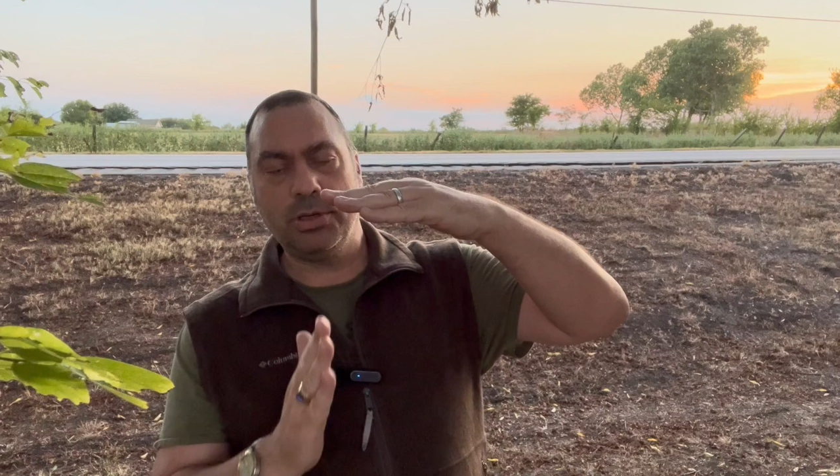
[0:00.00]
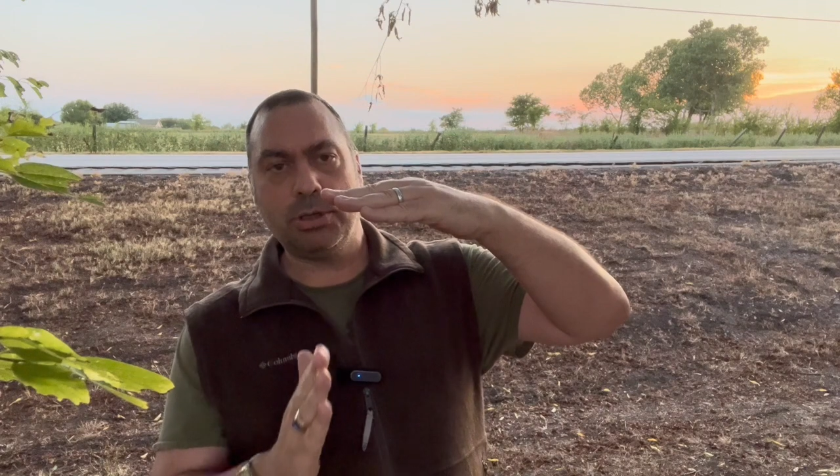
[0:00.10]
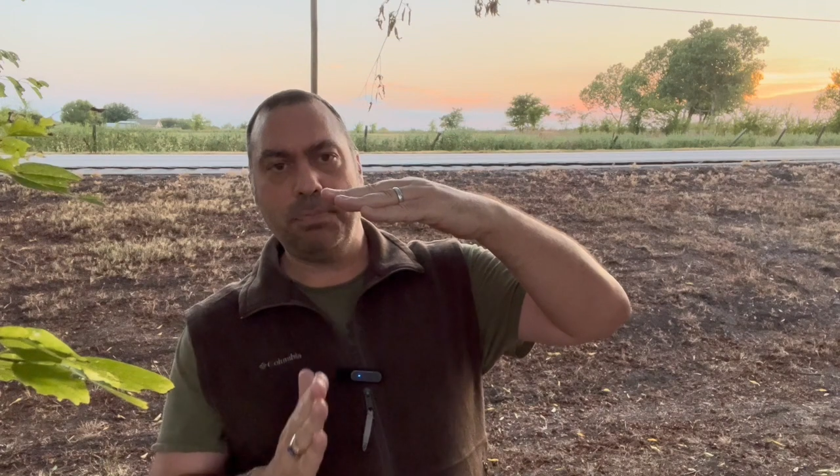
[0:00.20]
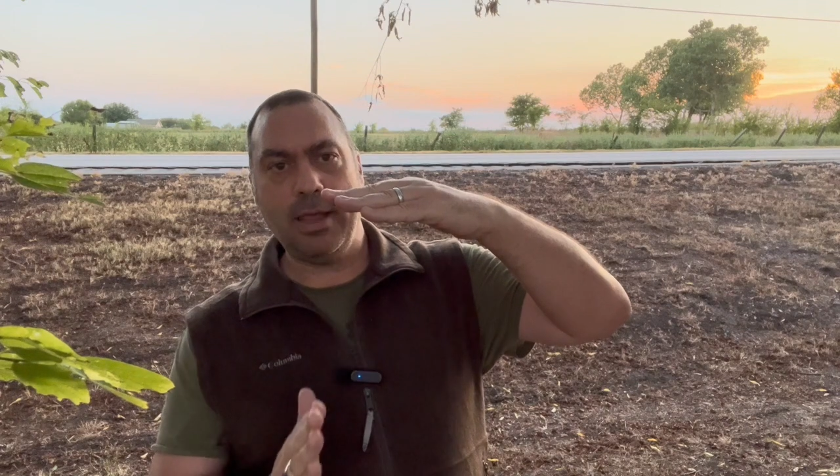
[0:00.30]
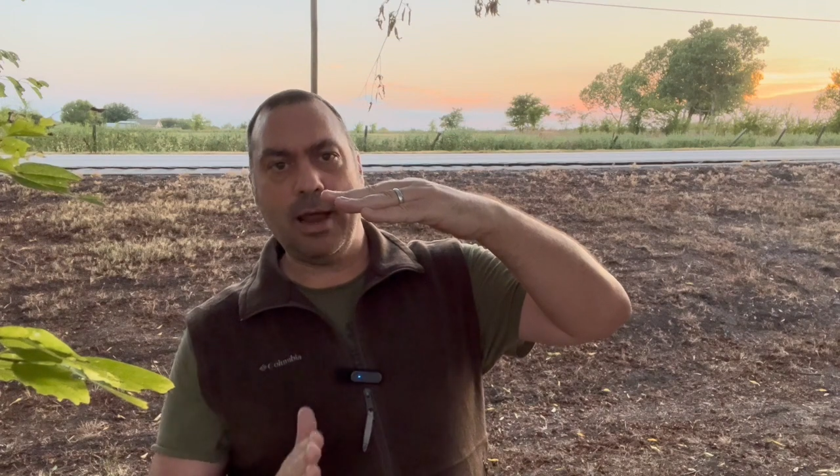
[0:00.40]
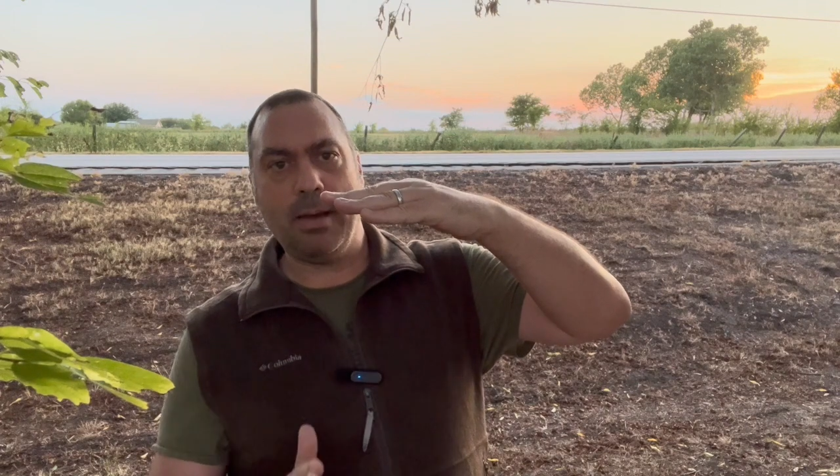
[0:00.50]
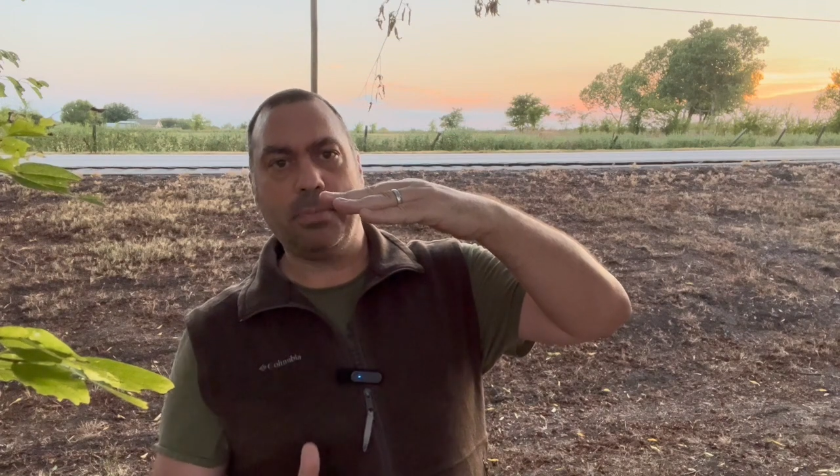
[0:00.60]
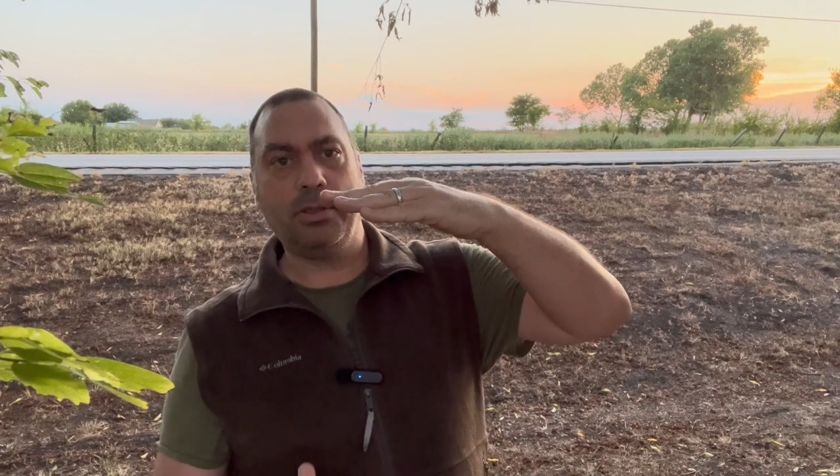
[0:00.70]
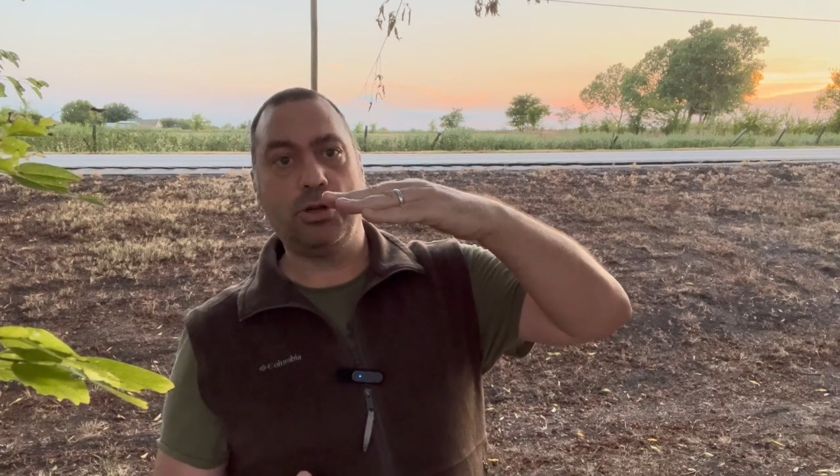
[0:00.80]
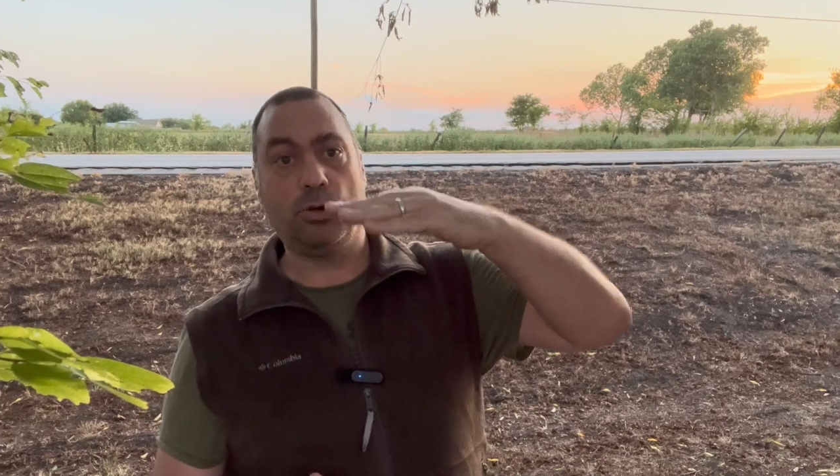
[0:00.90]
speed up
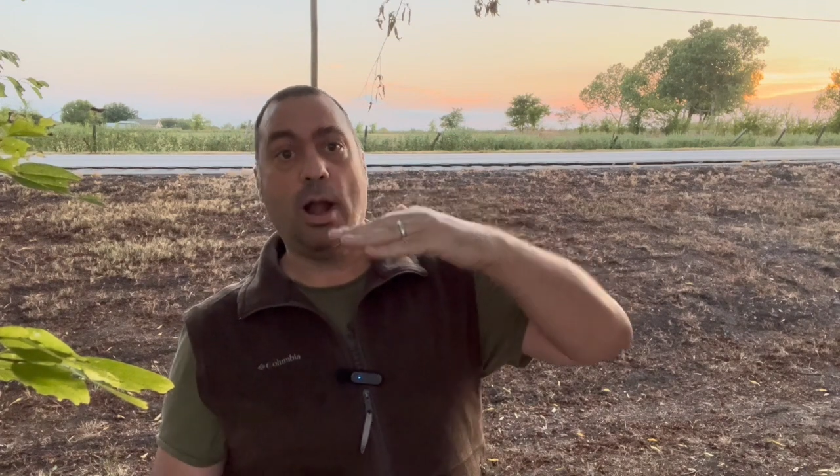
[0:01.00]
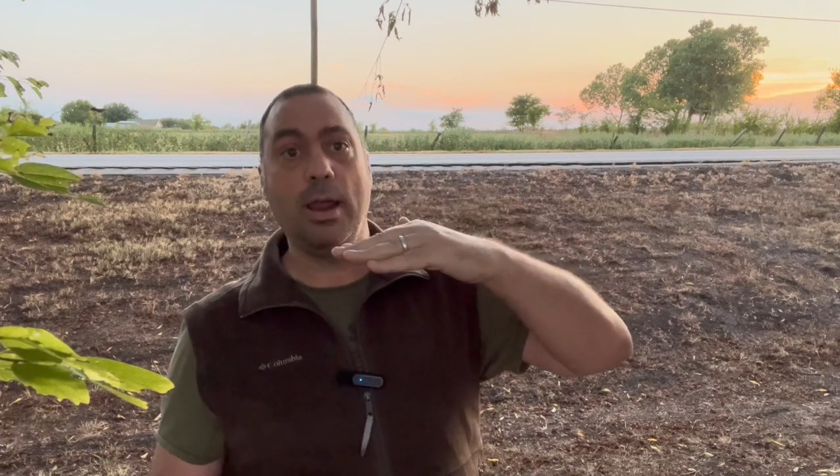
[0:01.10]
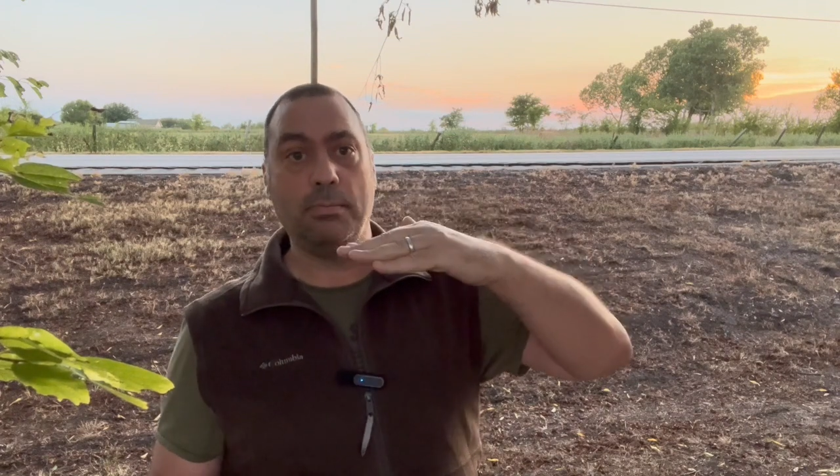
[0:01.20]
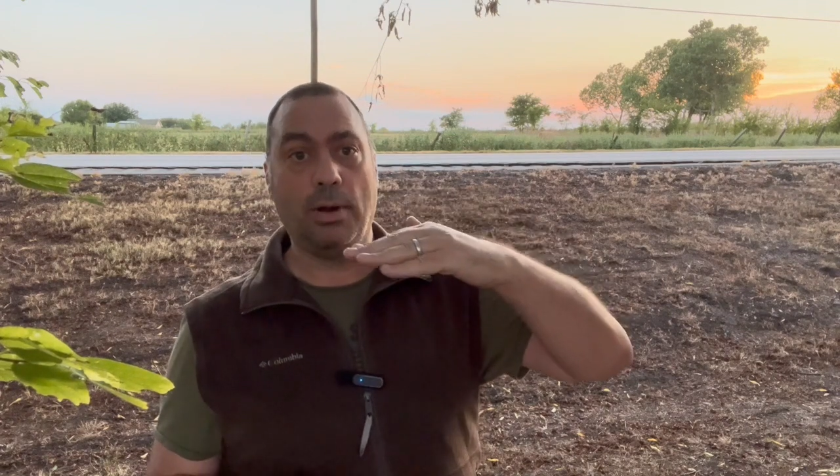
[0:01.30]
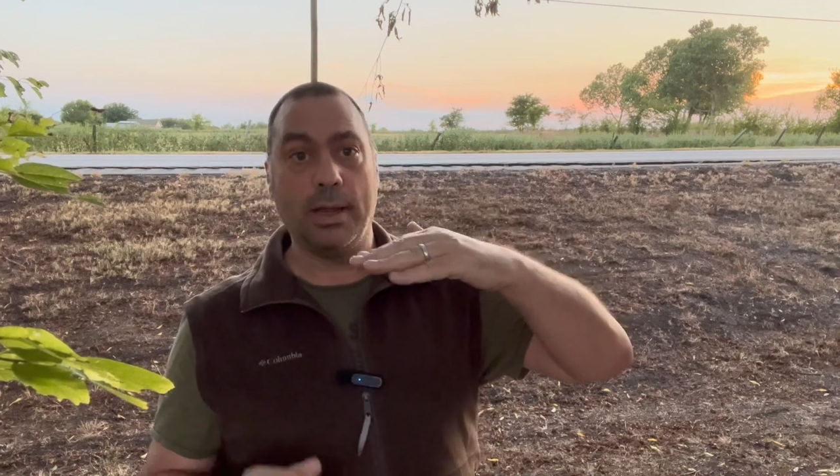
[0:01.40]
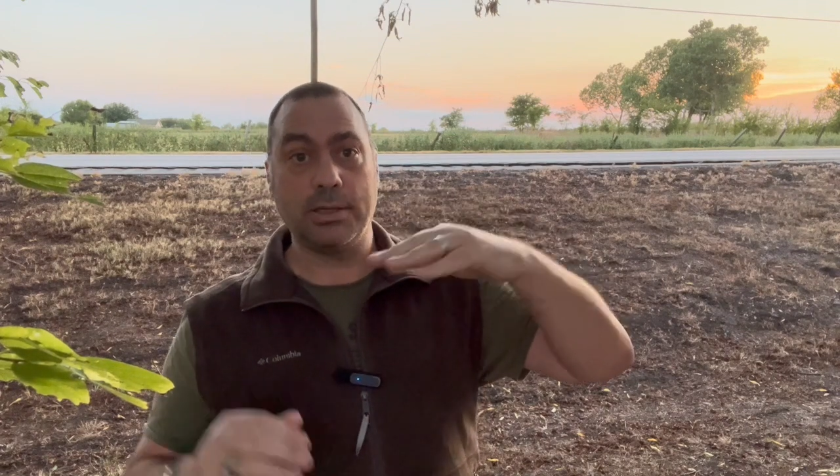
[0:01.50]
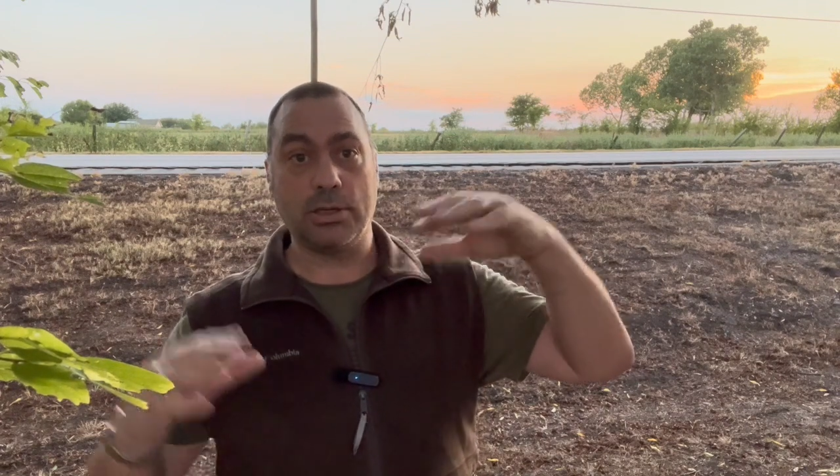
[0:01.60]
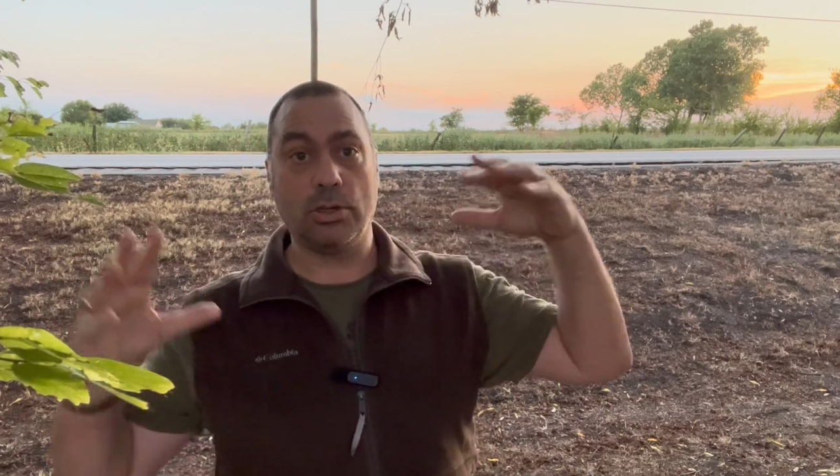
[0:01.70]
the drying process.